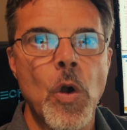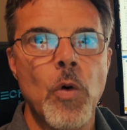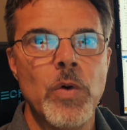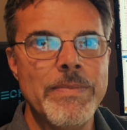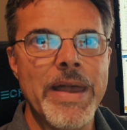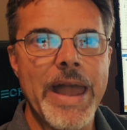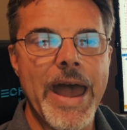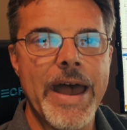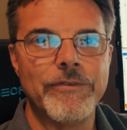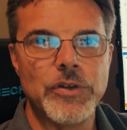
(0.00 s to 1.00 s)
We may
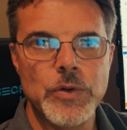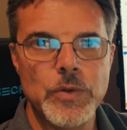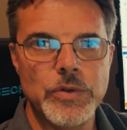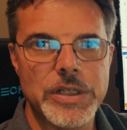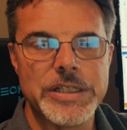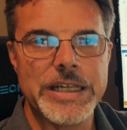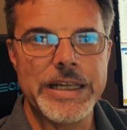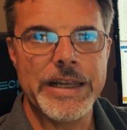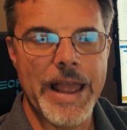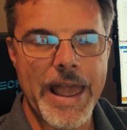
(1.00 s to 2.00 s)
have to just
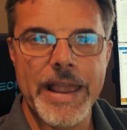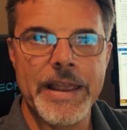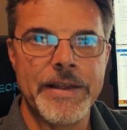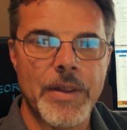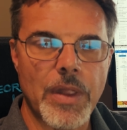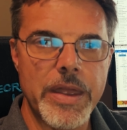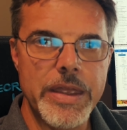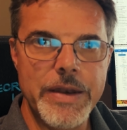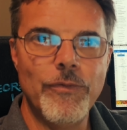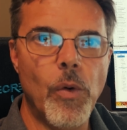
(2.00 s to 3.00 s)
see an
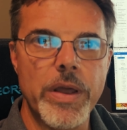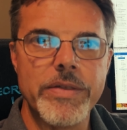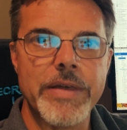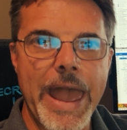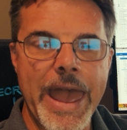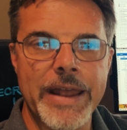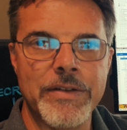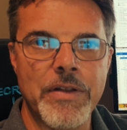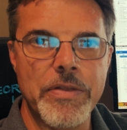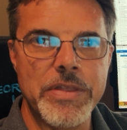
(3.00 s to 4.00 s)
invoice
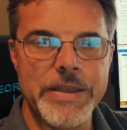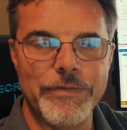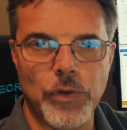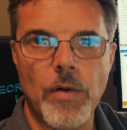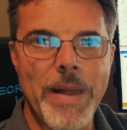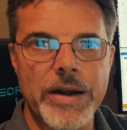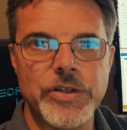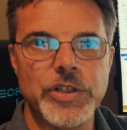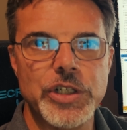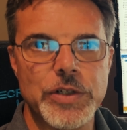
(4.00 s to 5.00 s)
and the floor
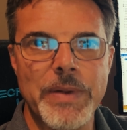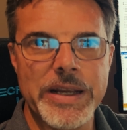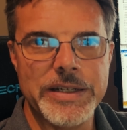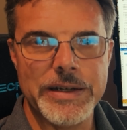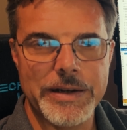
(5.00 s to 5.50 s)
manager just may